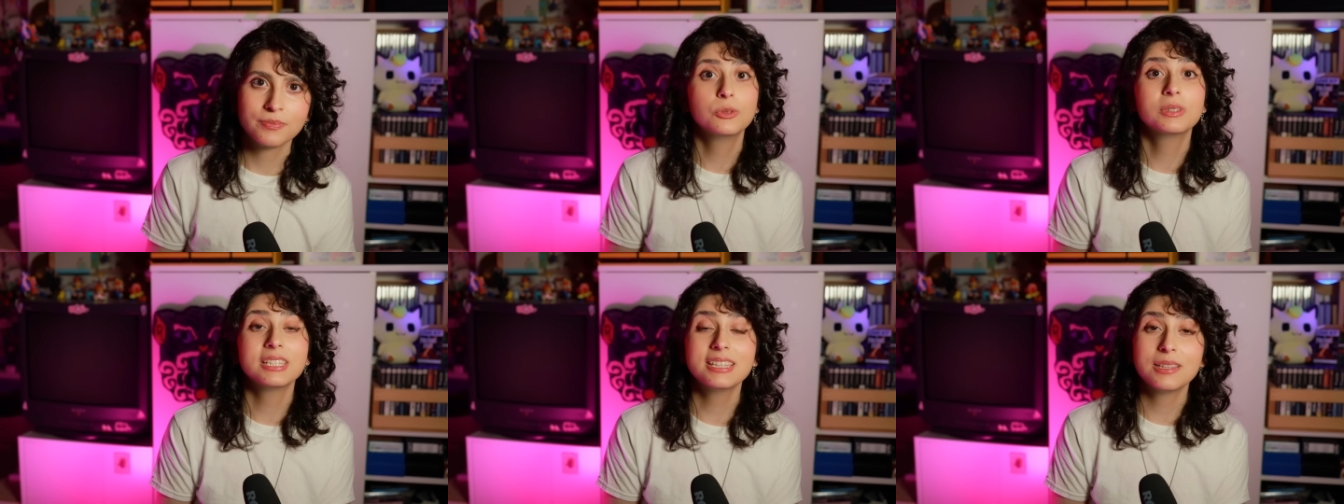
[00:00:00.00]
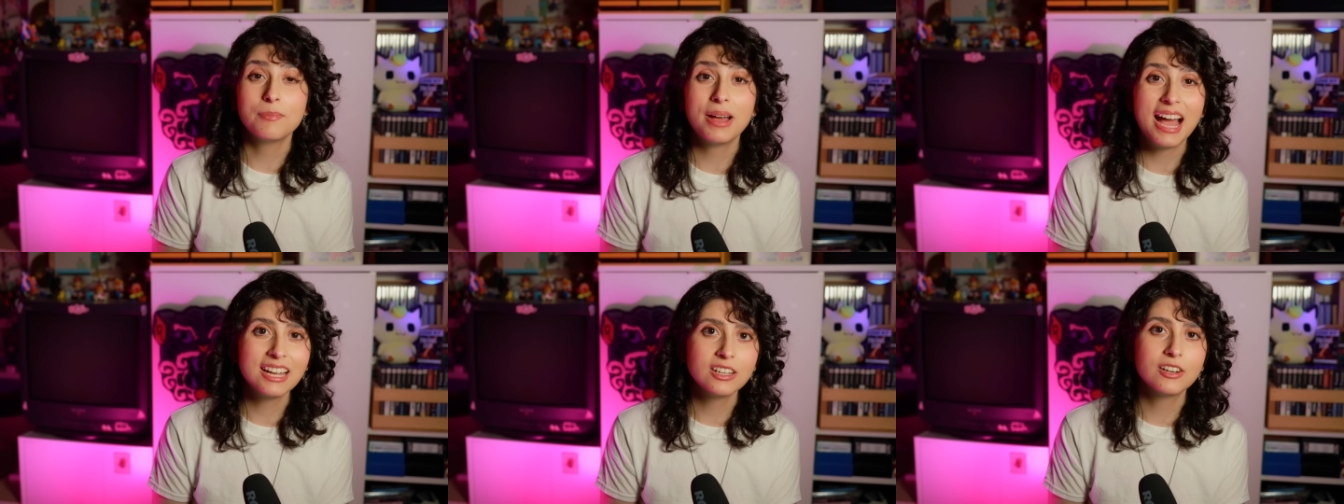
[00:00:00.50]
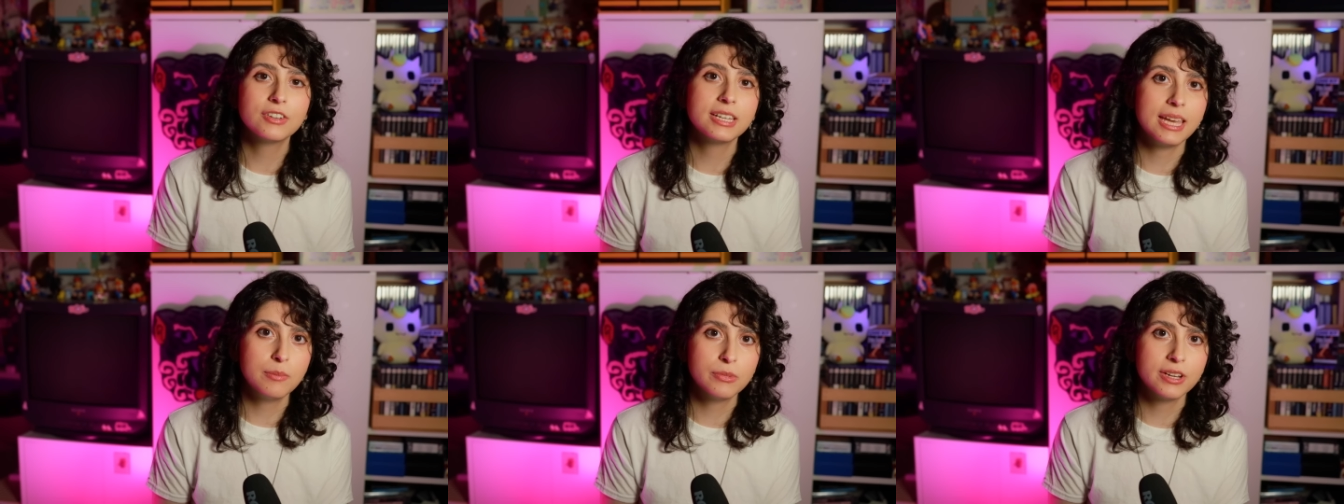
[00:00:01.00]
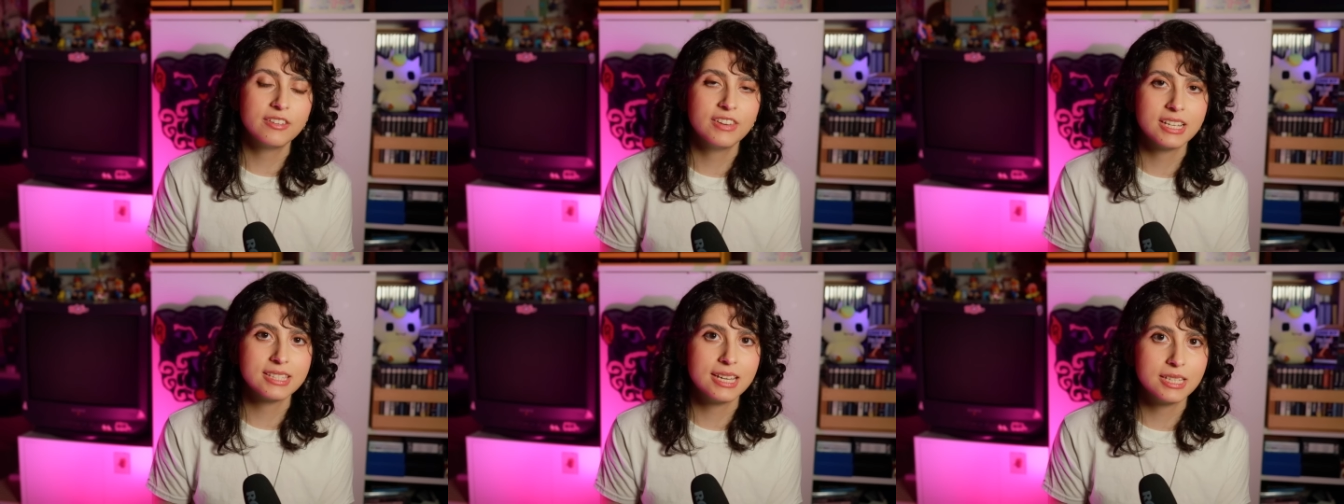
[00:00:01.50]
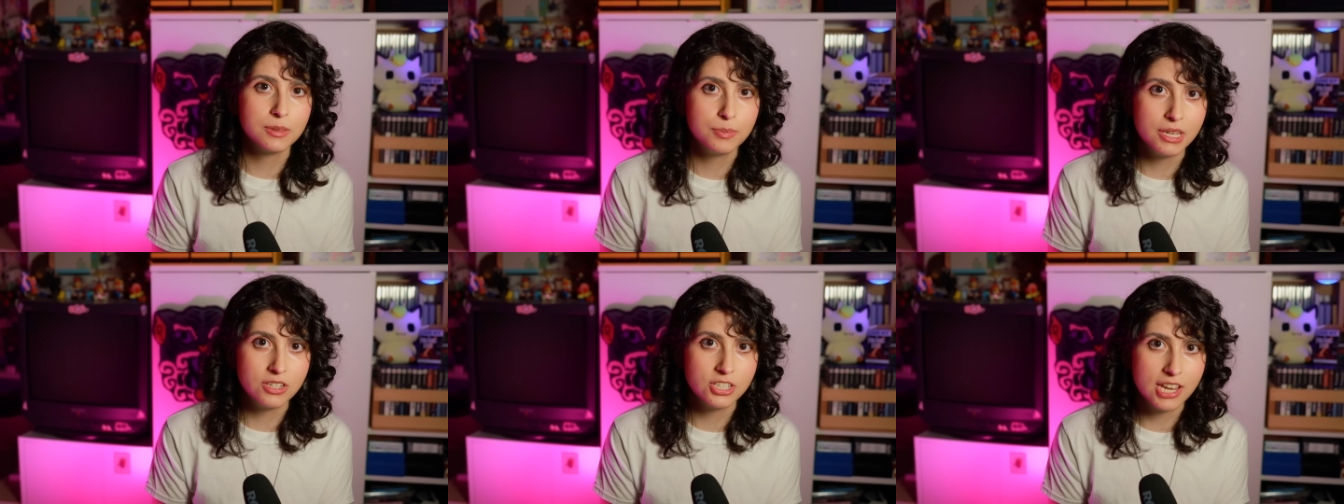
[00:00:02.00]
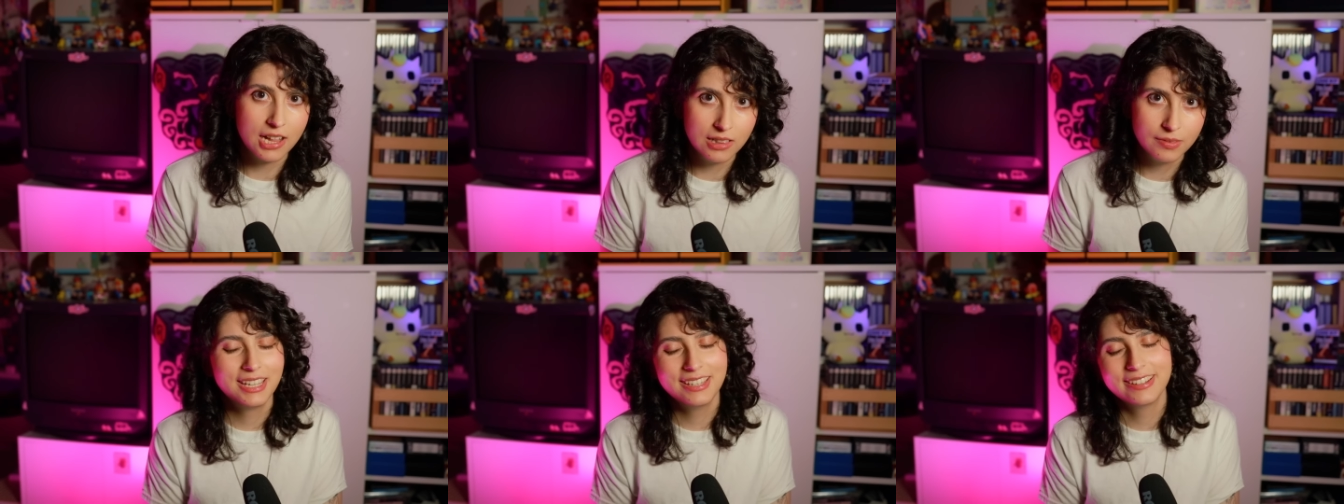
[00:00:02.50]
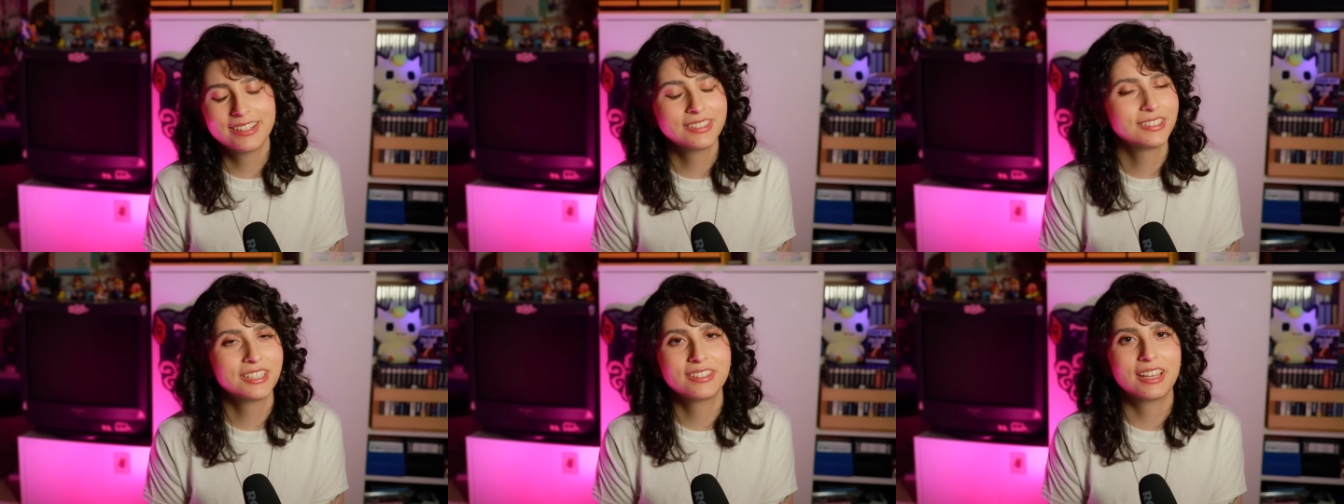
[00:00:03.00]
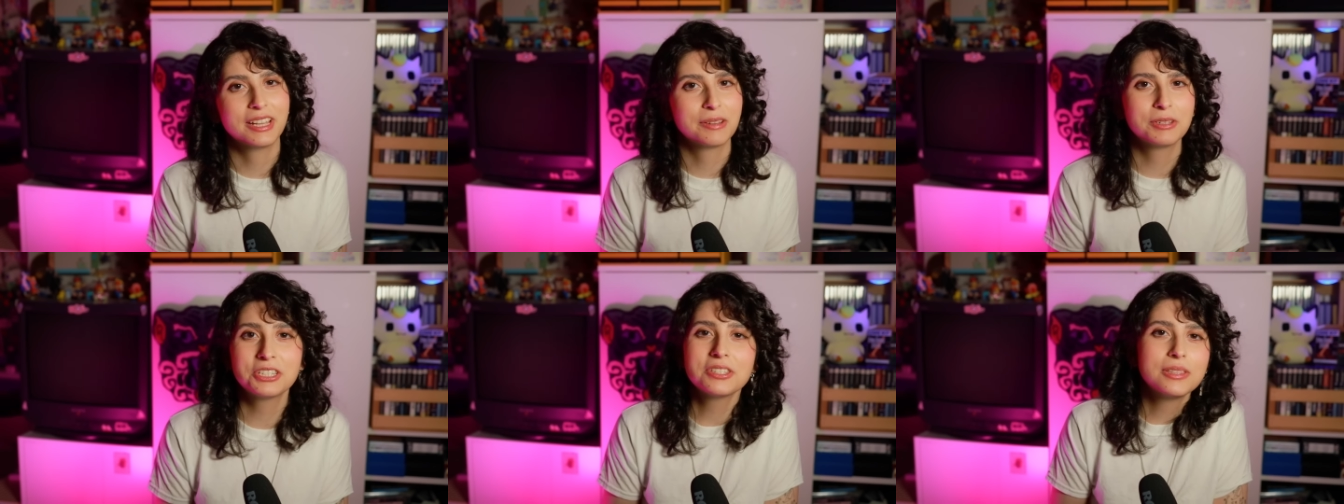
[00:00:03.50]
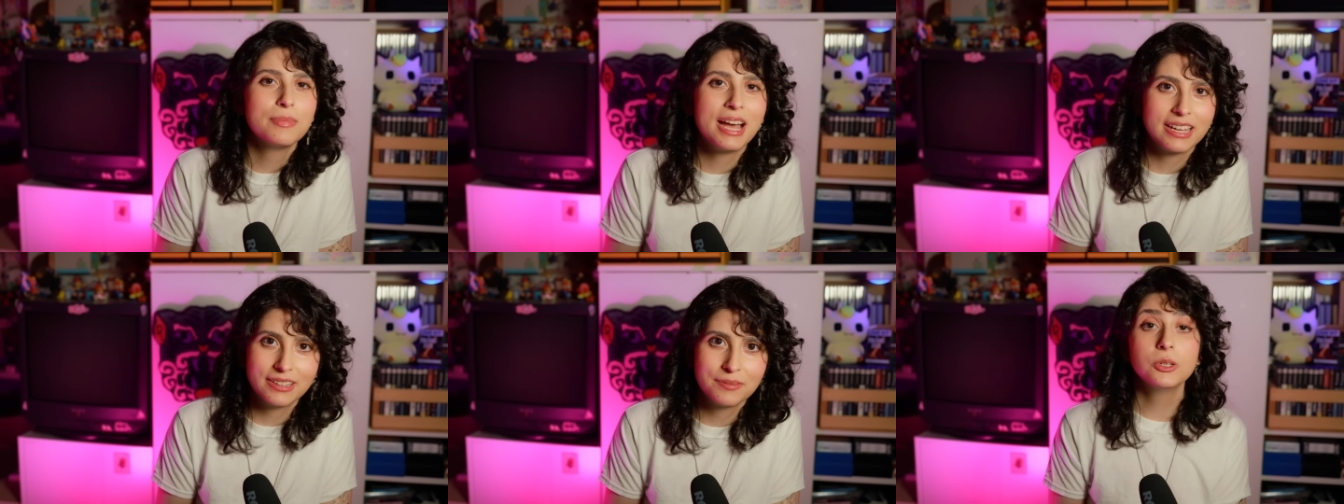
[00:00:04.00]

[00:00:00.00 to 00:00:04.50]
You will need the back of a Gameboy Advance SP shell. Any color you like, but just the back.